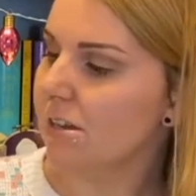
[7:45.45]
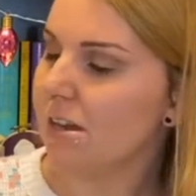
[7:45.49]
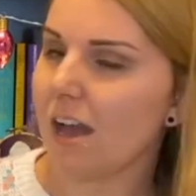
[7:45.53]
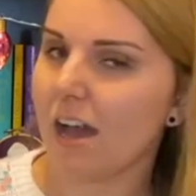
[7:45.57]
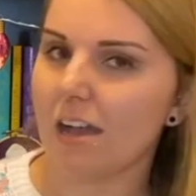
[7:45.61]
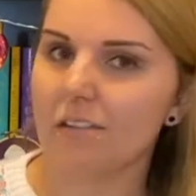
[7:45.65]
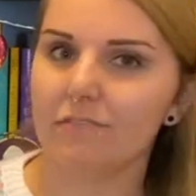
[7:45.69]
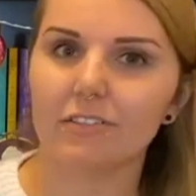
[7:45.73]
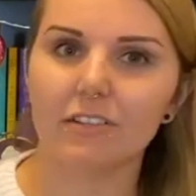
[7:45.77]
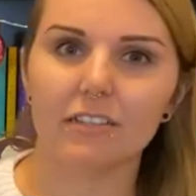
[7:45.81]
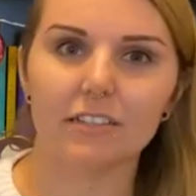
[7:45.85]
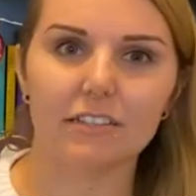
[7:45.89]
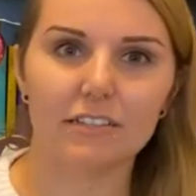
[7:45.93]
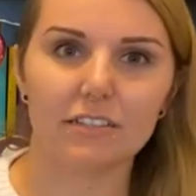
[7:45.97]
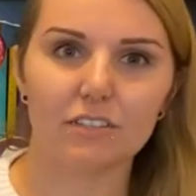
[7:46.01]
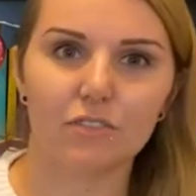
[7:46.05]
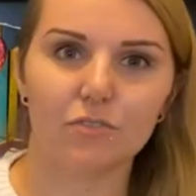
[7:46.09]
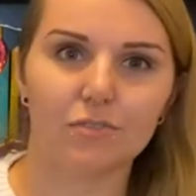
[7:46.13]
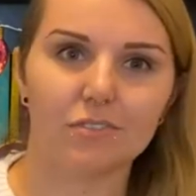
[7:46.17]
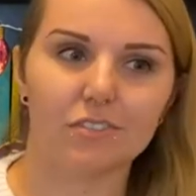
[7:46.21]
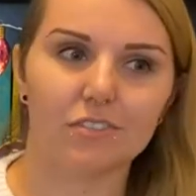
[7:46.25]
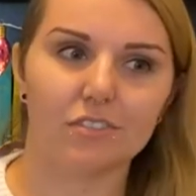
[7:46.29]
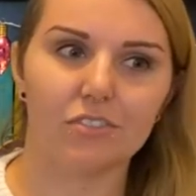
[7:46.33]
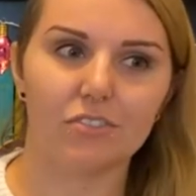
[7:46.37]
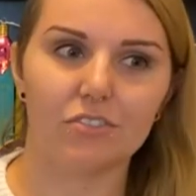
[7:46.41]
I felt like this
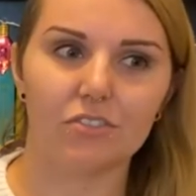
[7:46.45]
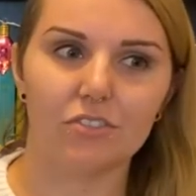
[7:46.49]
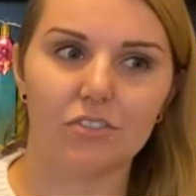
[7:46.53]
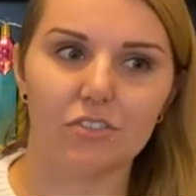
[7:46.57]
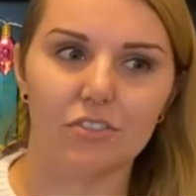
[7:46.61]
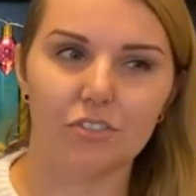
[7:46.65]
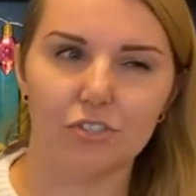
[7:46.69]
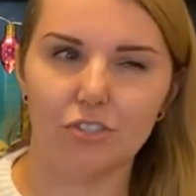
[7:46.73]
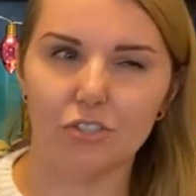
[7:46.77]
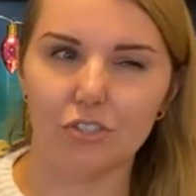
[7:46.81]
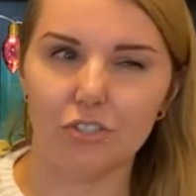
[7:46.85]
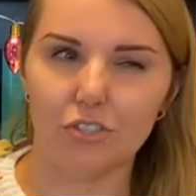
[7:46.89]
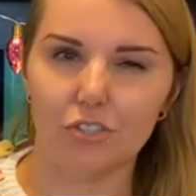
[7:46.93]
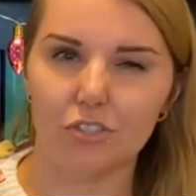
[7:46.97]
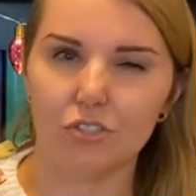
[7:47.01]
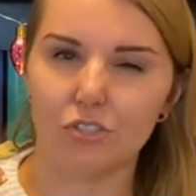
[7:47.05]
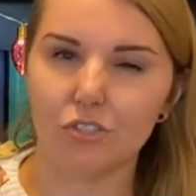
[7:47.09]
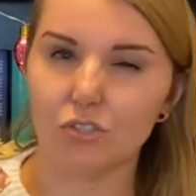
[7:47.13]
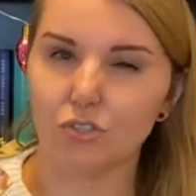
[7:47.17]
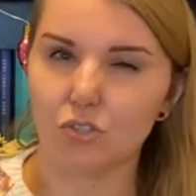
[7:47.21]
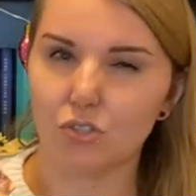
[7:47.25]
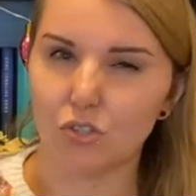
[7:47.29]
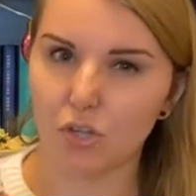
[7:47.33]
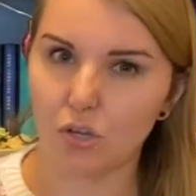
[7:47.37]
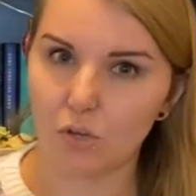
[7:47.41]
was the
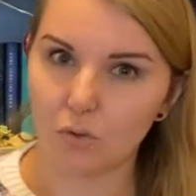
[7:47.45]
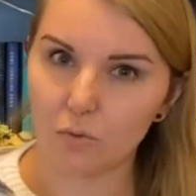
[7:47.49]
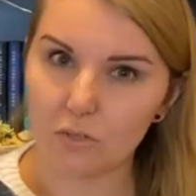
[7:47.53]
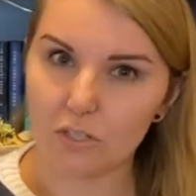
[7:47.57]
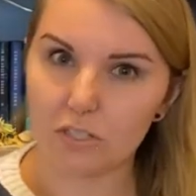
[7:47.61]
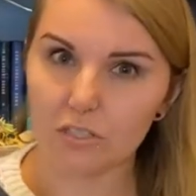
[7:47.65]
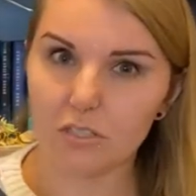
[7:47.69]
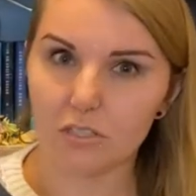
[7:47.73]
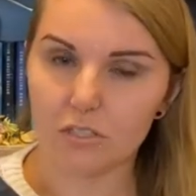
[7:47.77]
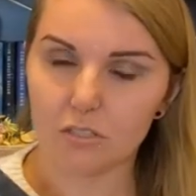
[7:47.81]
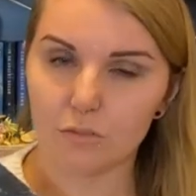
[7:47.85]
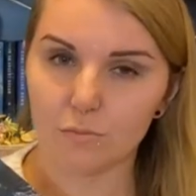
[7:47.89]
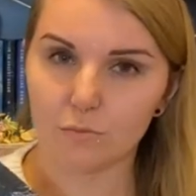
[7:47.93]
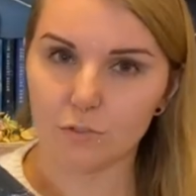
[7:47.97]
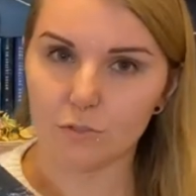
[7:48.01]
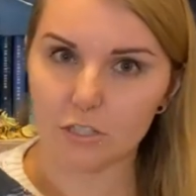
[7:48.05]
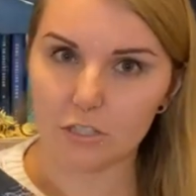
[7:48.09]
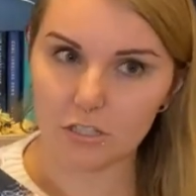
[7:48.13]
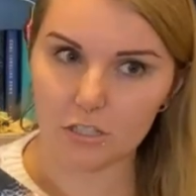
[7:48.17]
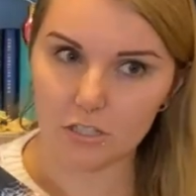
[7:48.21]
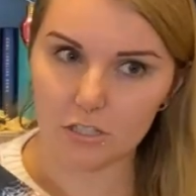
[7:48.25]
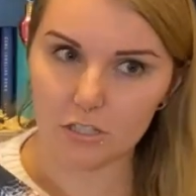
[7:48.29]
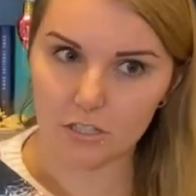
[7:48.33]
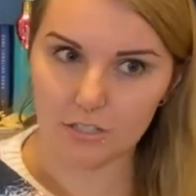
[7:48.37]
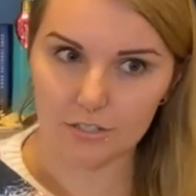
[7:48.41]
slowest
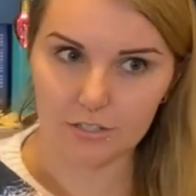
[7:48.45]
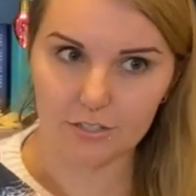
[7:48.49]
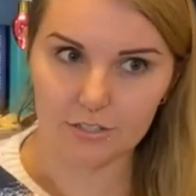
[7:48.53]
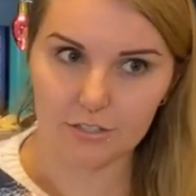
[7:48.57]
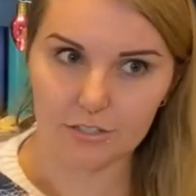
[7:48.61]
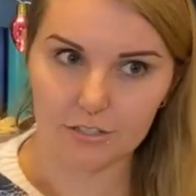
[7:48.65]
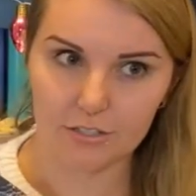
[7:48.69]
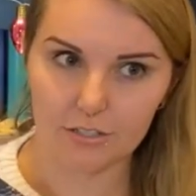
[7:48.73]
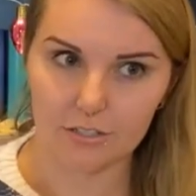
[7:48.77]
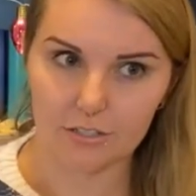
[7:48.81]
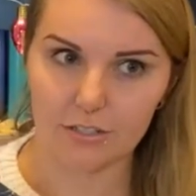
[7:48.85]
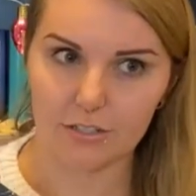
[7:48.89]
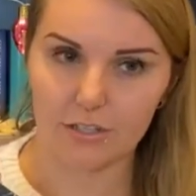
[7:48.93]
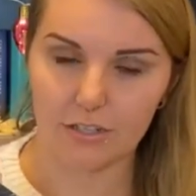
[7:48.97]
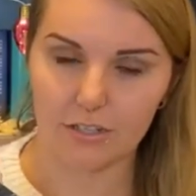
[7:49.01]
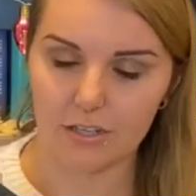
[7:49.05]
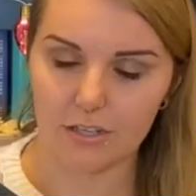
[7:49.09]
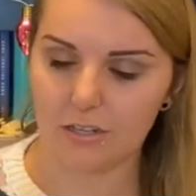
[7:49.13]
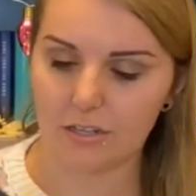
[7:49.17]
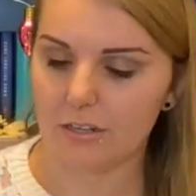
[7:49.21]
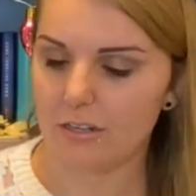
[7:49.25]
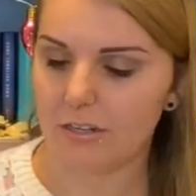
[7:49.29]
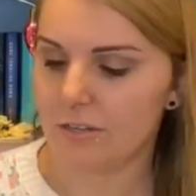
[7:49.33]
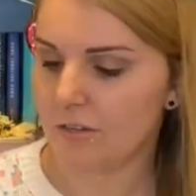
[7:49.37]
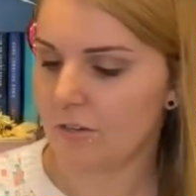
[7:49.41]
book
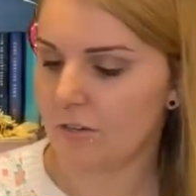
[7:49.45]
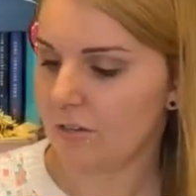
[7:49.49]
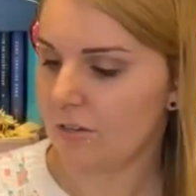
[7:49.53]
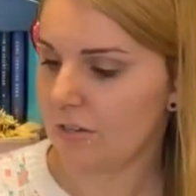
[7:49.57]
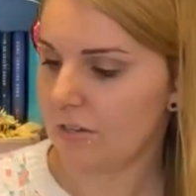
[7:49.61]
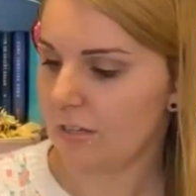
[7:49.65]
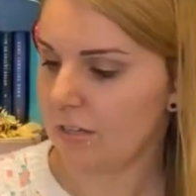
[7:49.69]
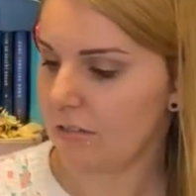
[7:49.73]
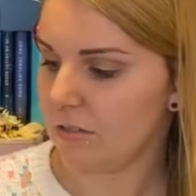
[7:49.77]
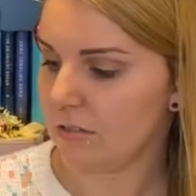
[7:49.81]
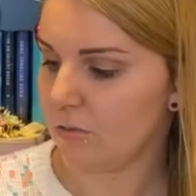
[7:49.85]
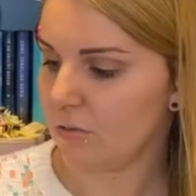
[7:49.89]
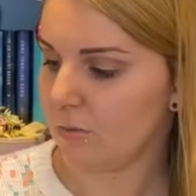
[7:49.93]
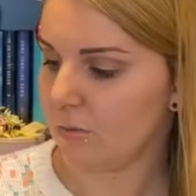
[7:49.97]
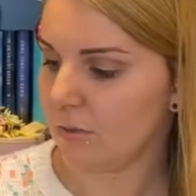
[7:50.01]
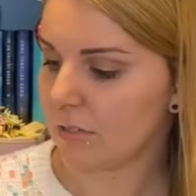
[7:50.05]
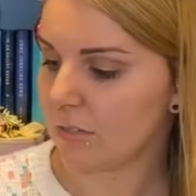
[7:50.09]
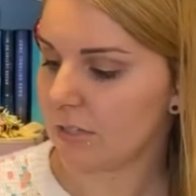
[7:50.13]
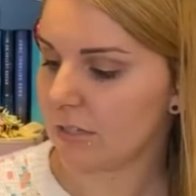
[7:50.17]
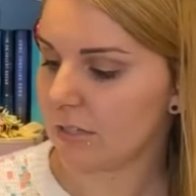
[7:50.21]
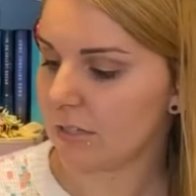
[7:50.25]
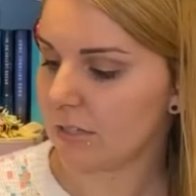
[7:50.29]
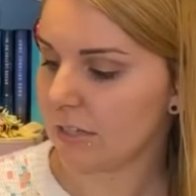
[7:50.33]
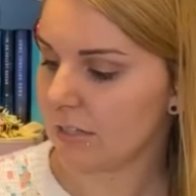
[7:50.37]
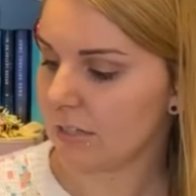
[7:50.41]
and the one
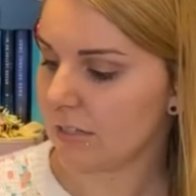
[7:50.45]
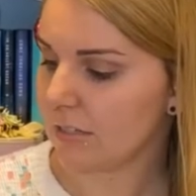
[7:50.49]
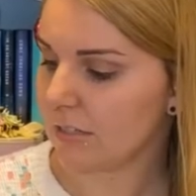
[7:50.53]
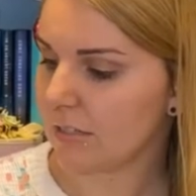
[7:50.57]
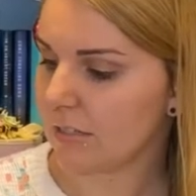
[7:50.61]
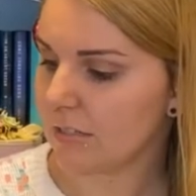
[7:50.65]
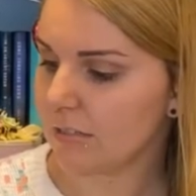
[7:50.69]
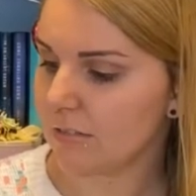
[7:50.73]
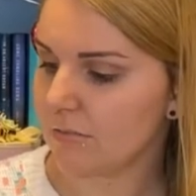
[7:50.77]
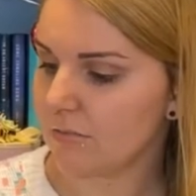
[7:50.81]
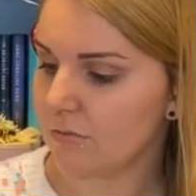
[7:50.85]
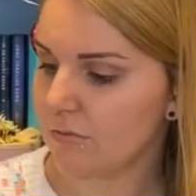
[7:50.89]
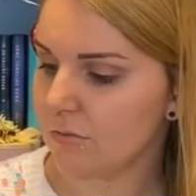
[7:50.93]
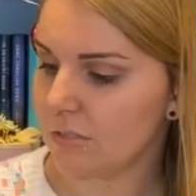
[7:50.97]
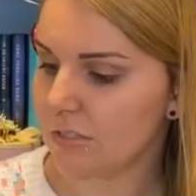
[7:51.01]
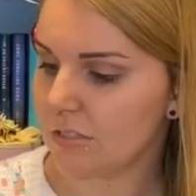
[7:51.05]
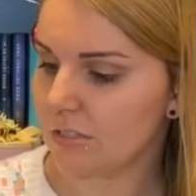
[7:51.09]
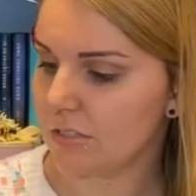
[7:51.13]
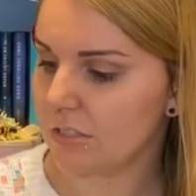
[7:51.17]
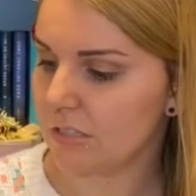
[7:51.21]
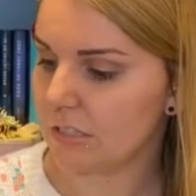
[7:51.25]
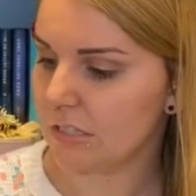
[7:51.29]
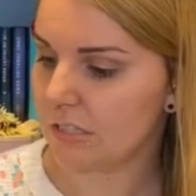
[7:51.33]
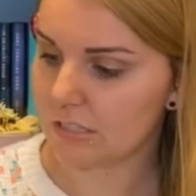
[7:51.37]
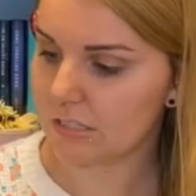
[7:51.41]
I like was the
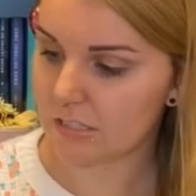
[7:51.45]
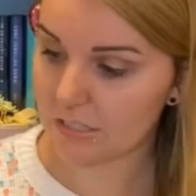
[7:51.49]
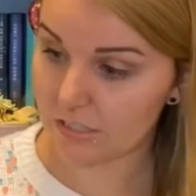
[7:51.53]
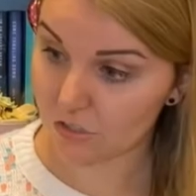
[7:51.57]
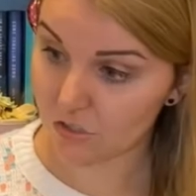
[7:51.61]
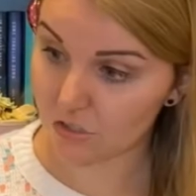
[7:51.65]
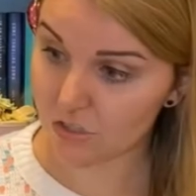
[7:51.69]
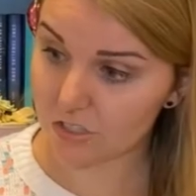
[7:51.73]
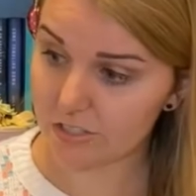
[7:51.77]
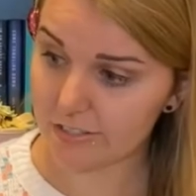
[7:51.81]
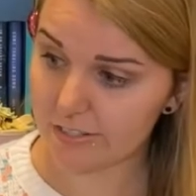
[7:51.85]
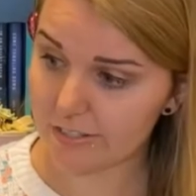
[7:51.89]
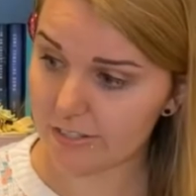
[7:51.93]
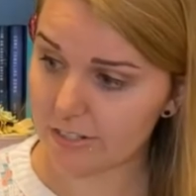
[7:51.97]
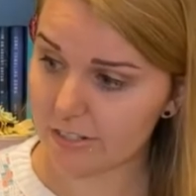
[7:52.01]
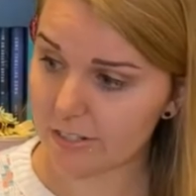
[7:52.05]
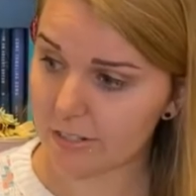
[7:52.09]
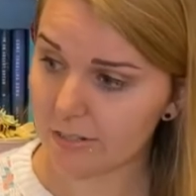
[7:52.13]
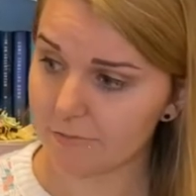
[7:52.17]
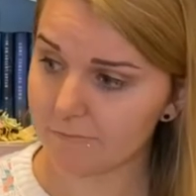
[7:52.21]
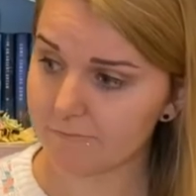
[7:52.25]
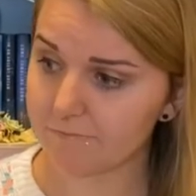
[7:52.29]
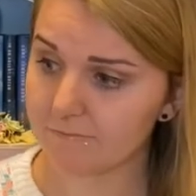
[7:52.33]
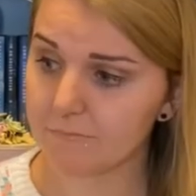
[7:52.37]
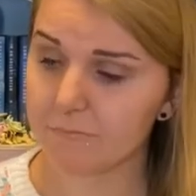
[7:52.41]
least interested
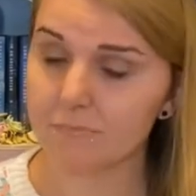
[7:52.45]
in.